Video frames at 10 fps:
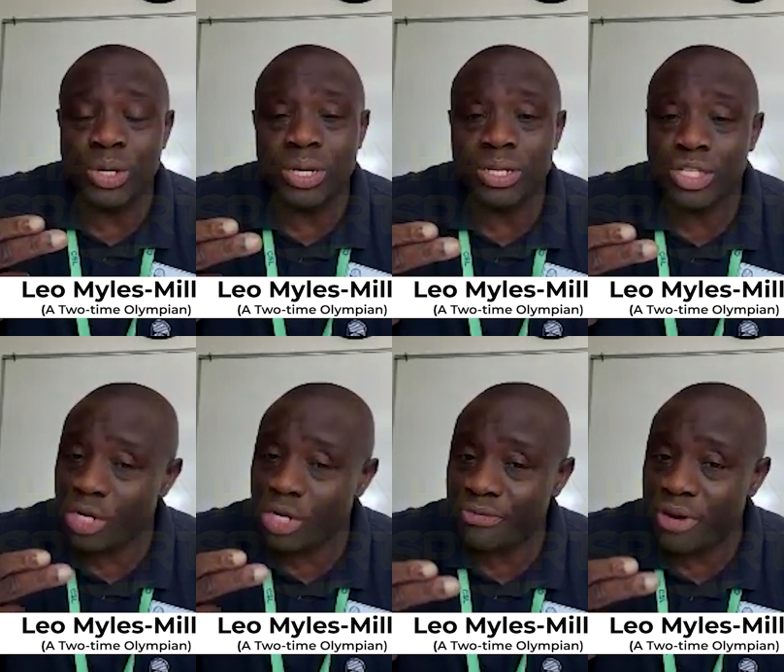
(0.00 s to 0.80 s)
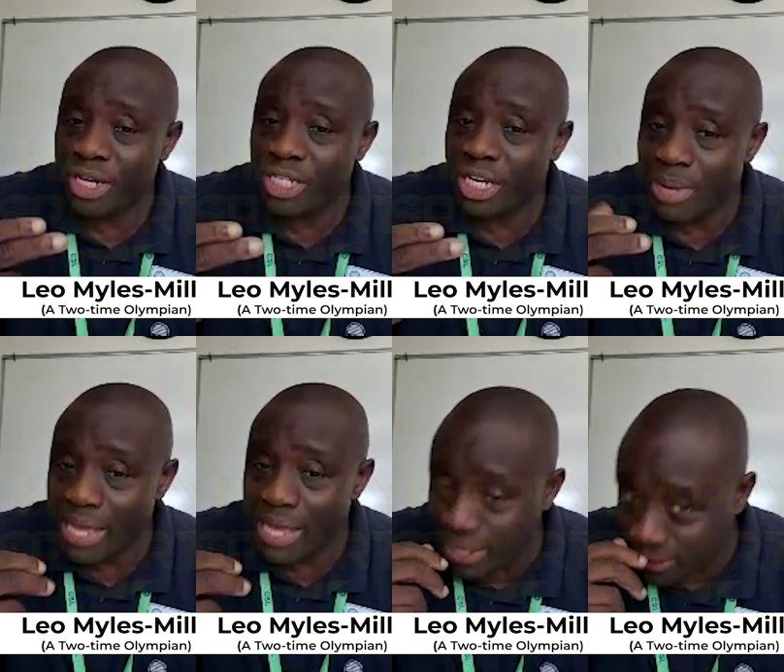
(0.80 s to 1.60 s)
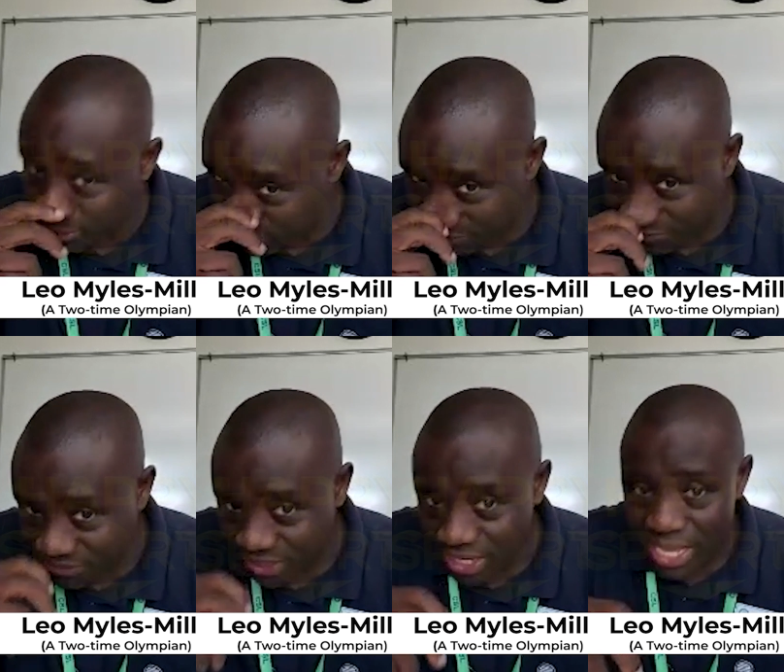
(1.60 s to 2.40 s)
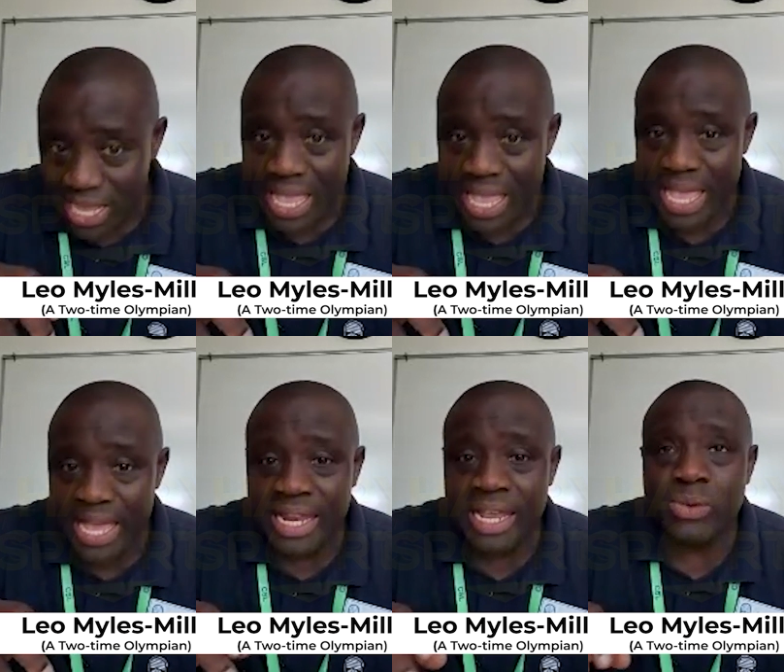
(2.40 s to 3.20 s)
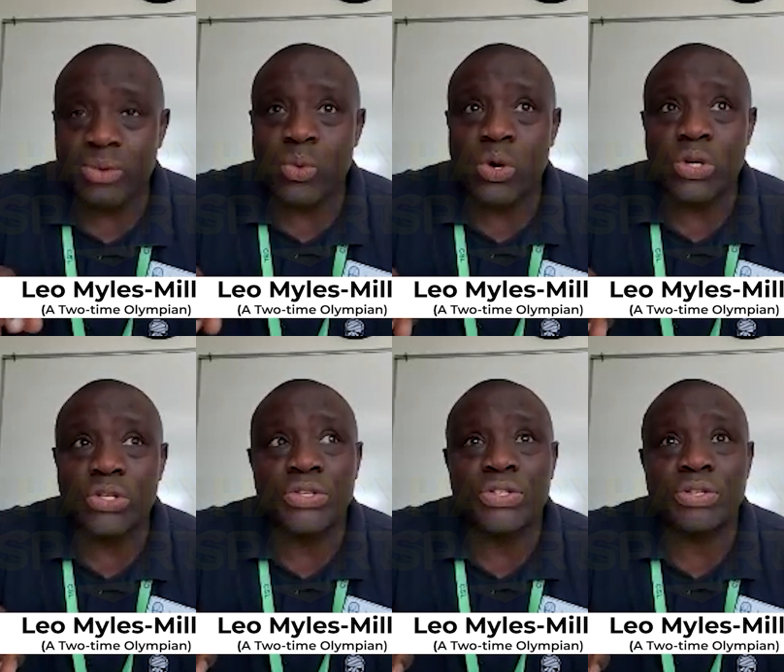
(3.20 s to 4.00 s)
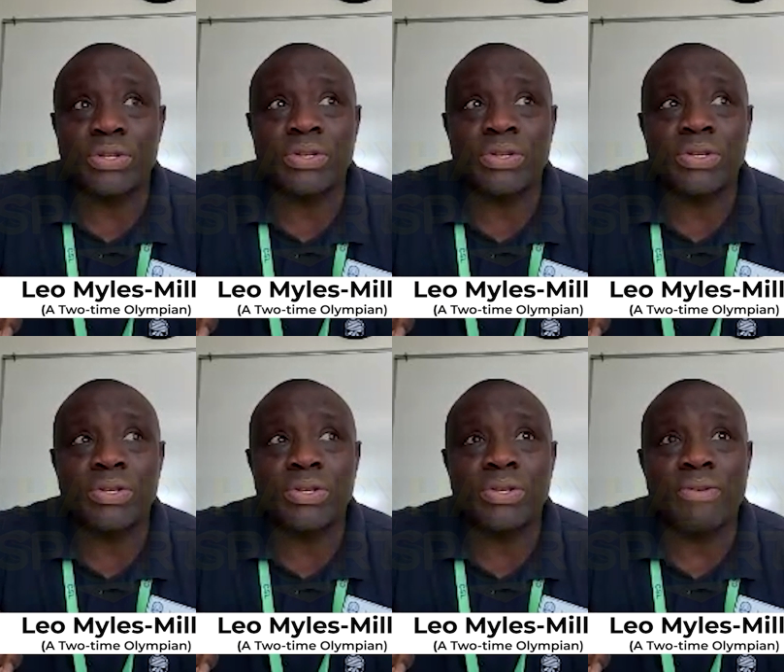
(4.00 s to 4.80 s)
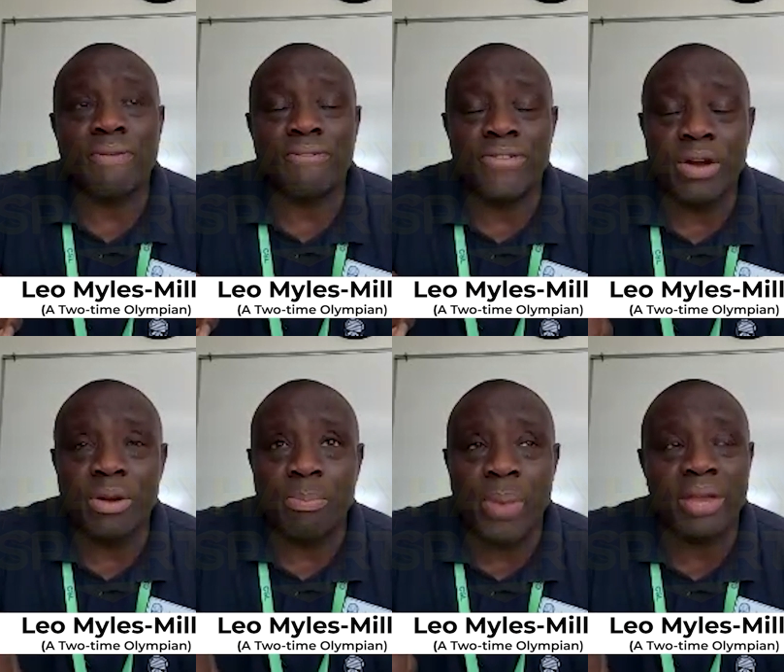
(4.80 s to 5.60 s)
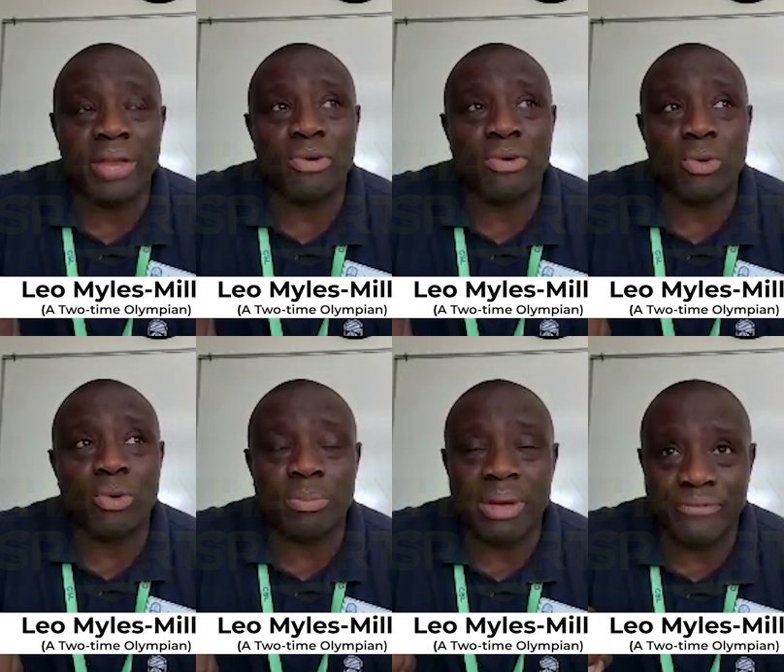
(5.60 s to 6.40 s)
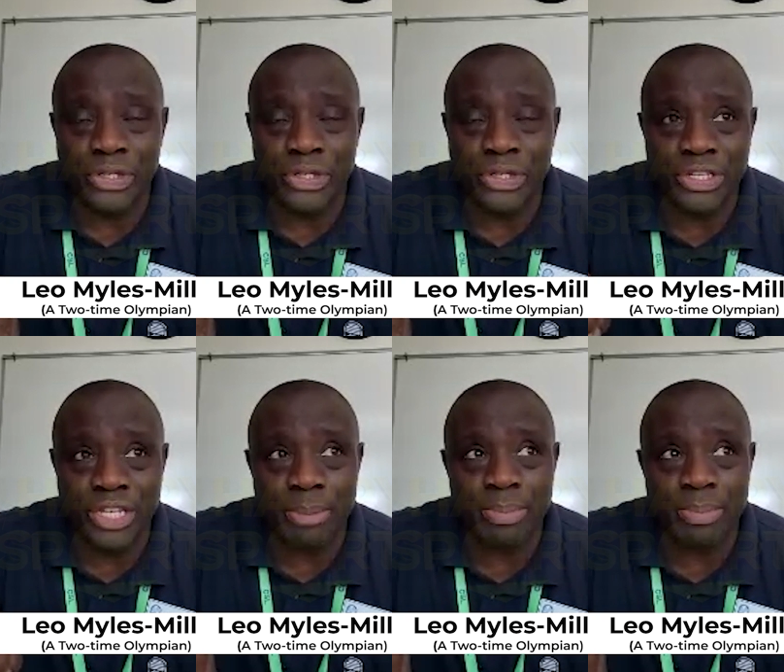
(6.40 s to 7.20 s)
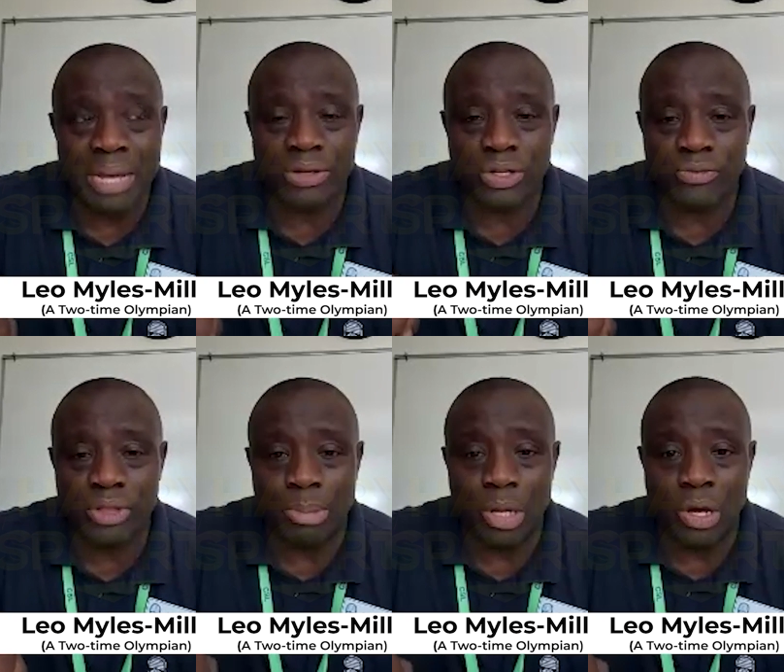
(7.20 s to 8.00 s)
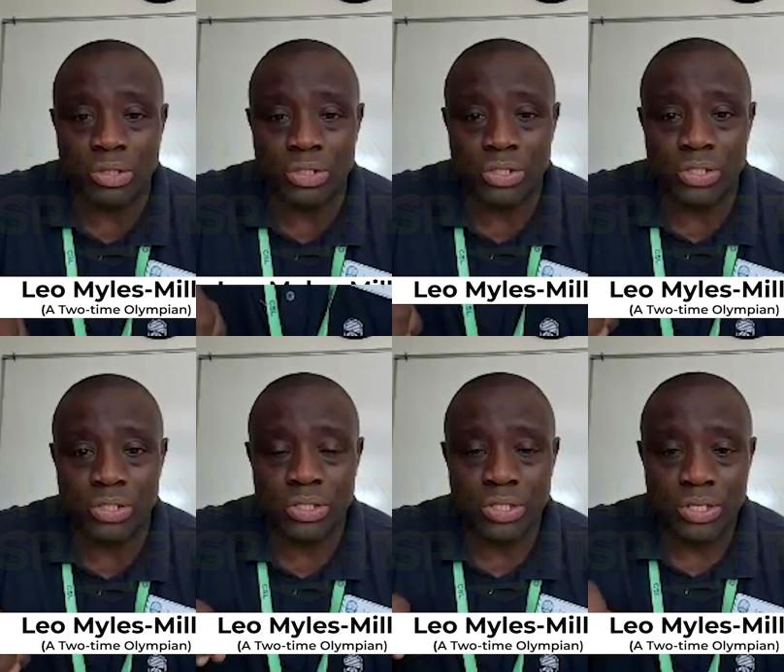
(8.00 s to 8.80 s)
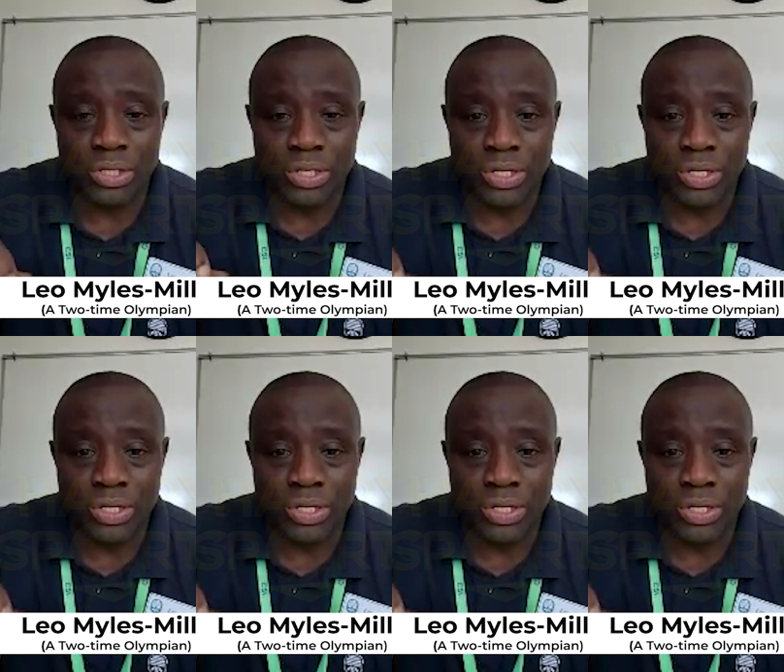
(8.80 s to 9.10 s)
injury, stress fracture in my ankle. And it was very painful with my first step out of the blocks.